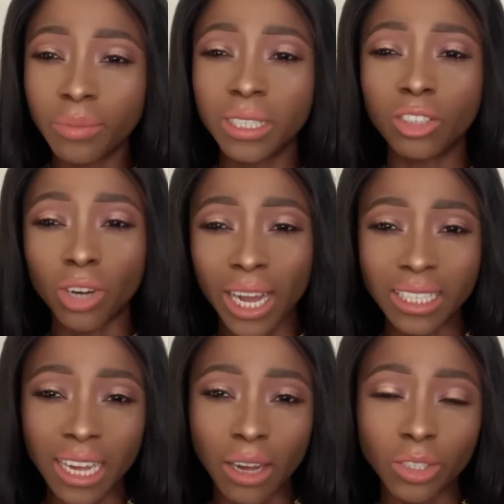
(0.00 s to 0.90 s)
The
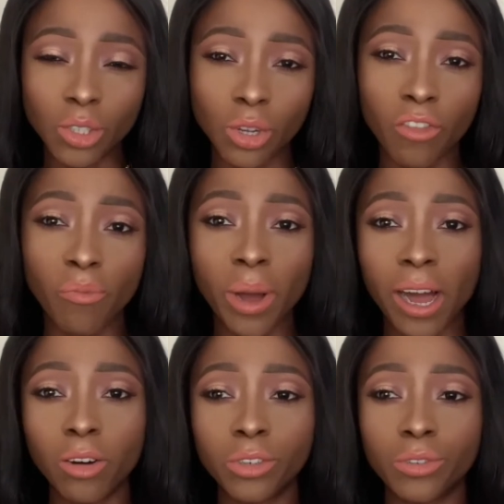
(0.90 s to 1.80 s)
dry down is sort of
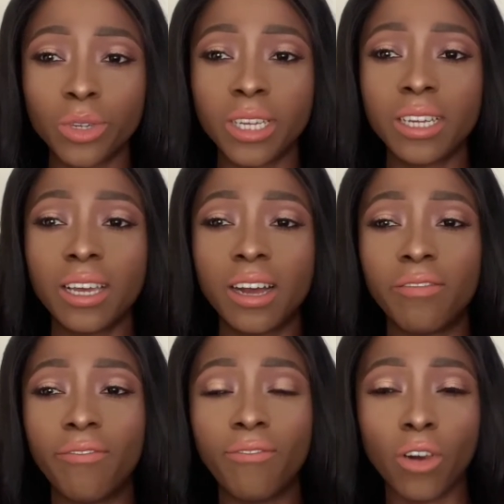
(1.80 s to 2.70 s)
powdery
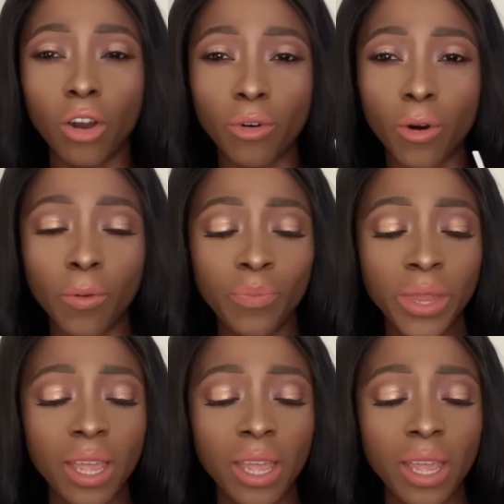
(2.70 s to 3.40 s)
and floral.